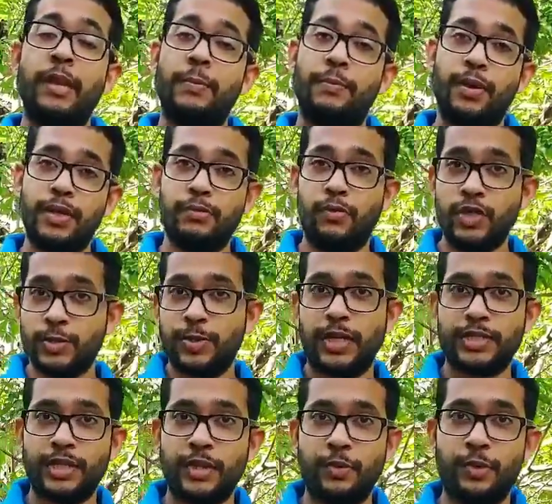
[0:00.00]
But in most
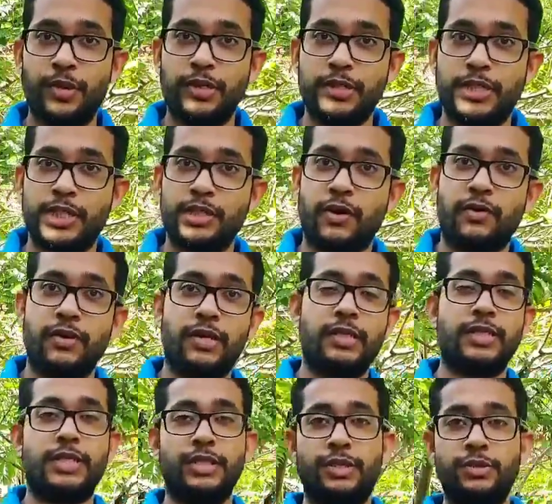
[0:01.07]
parts of the world, sorrel
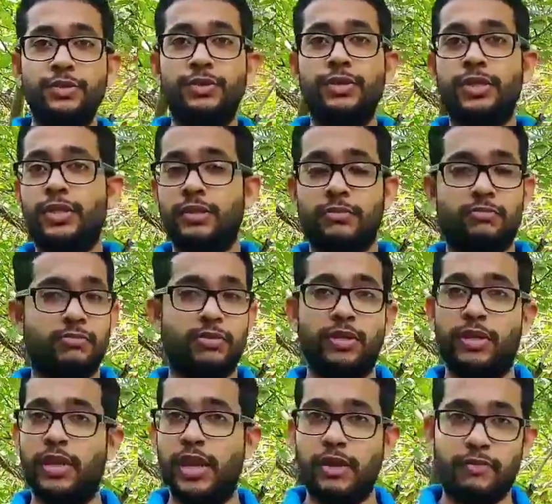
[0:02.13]
is used
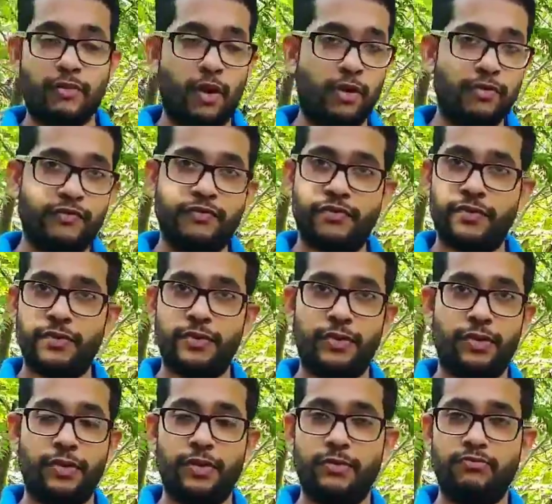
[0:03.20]
year-round
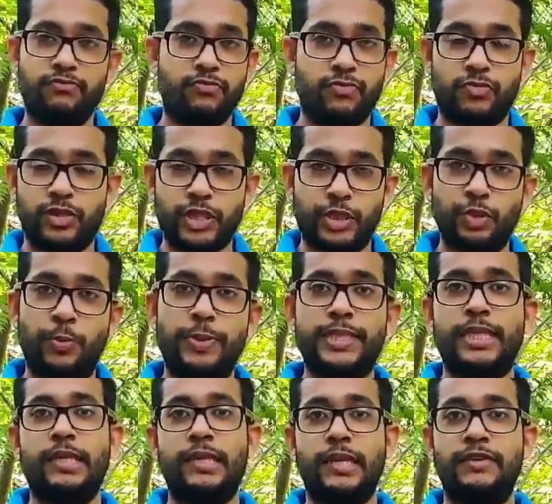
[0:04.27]
for just no
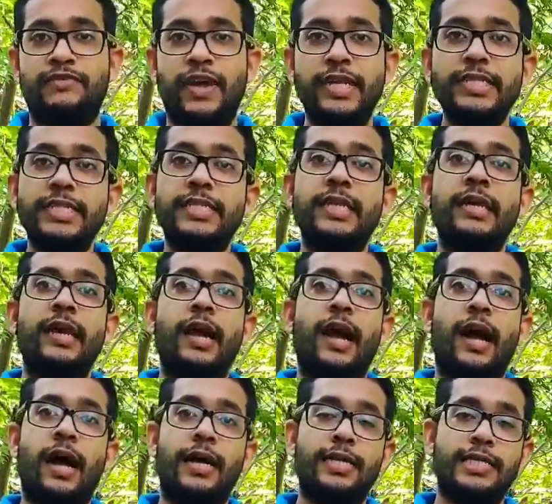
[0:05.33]
particular event,
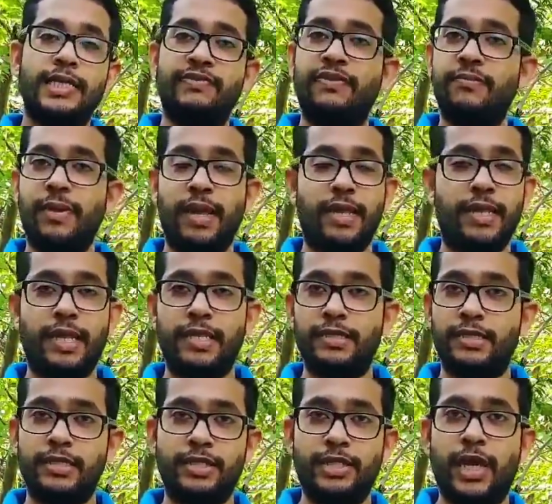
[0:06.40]
and it's even made
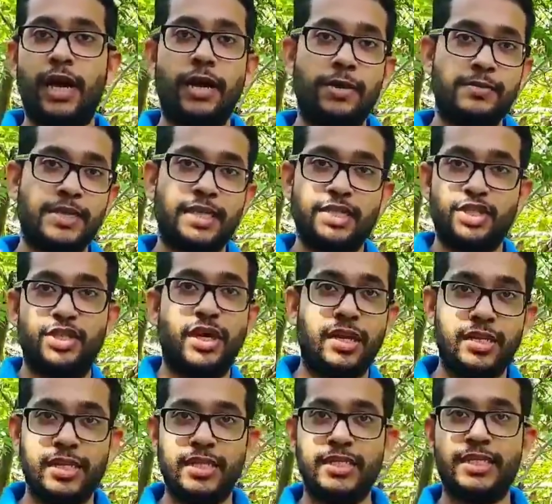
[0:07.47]
into jams and
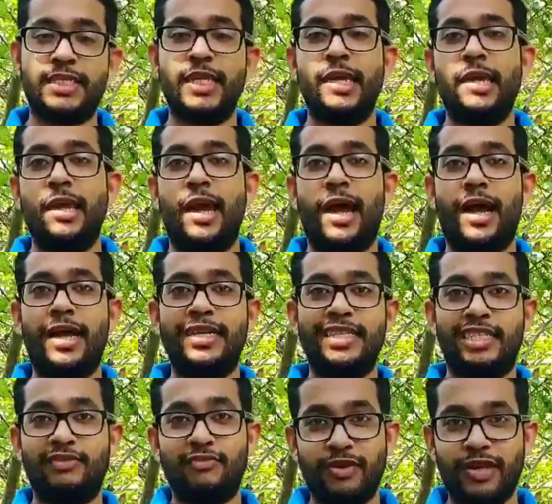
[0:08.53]
jellies, and
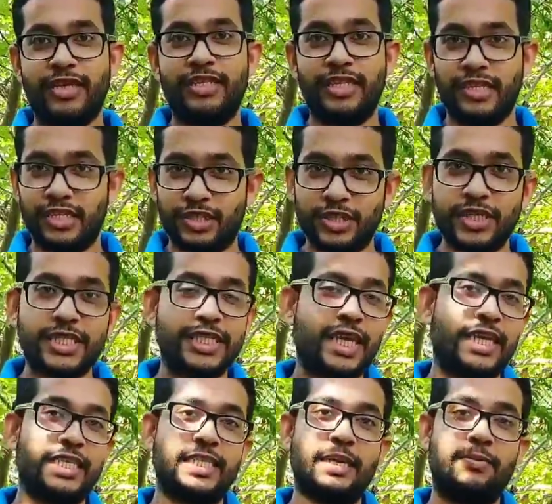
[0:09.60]
it's really delicious,
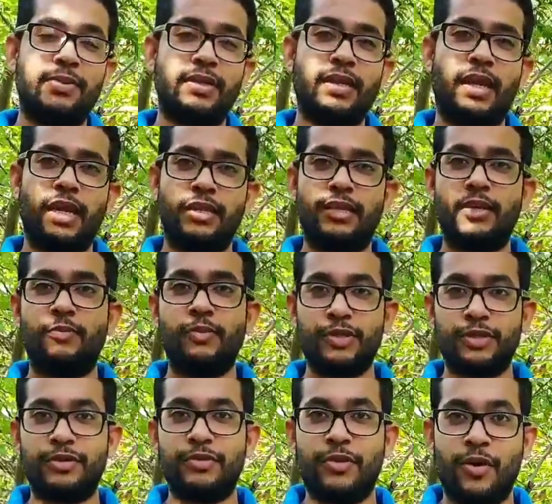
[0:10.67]
and it's something that I think we
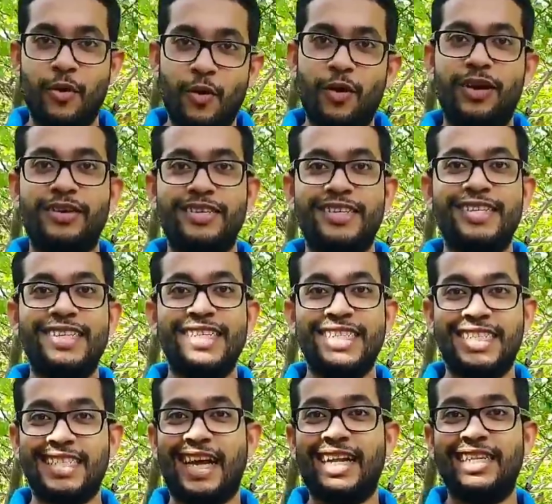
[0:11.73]
should all
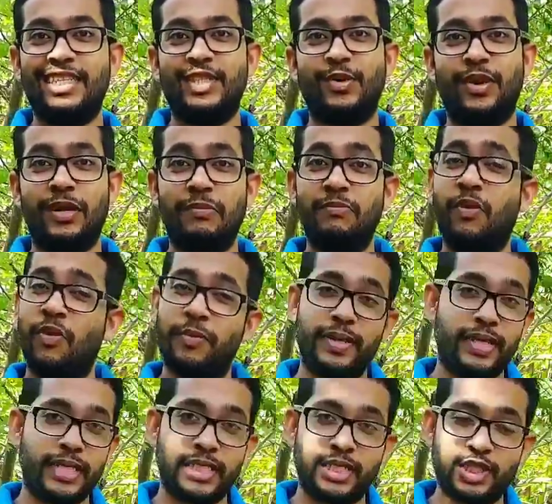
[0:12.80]
start enjoying more
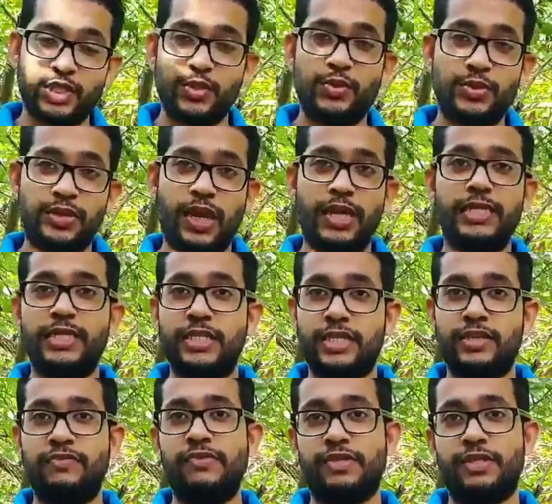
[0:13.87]
because it's so nice. It's such
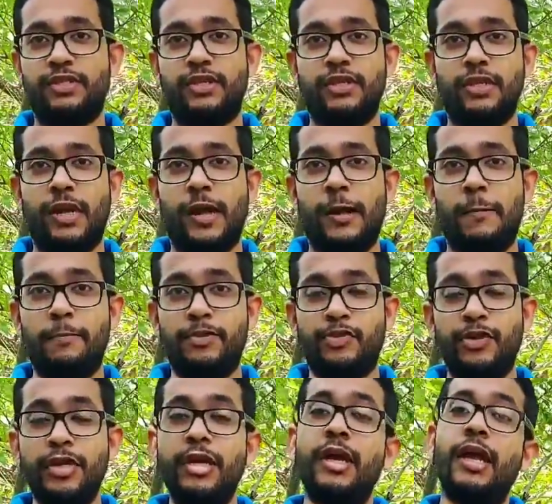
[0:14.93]
a versatile
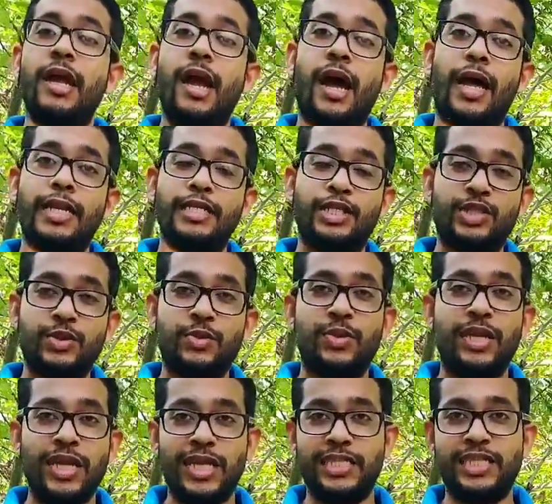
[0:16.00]
tree, and it's so
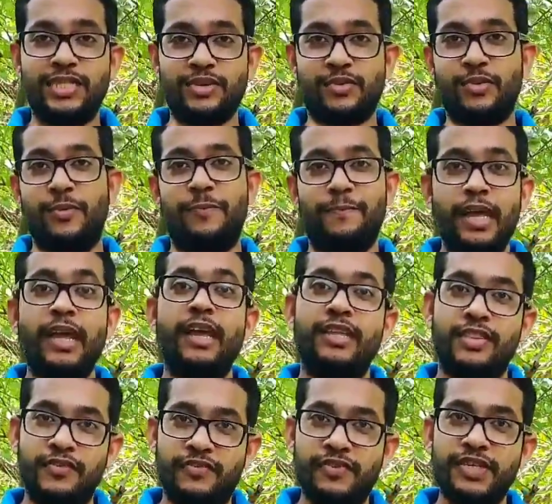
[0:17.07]
easy to grow.
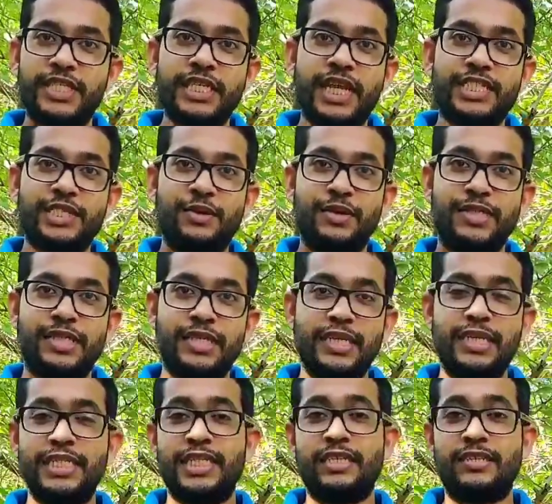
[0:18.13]
The first thing that you're going to need
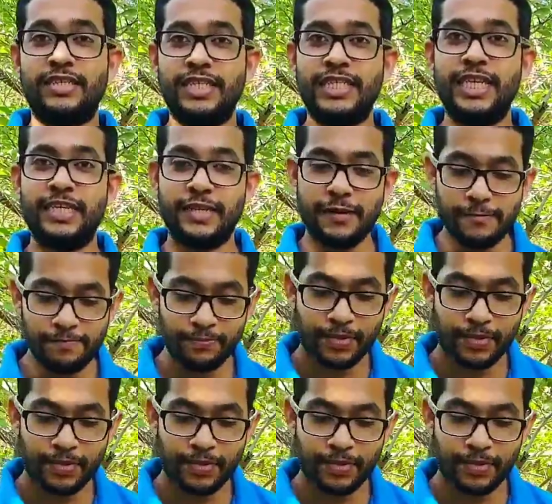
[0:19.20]
is a container.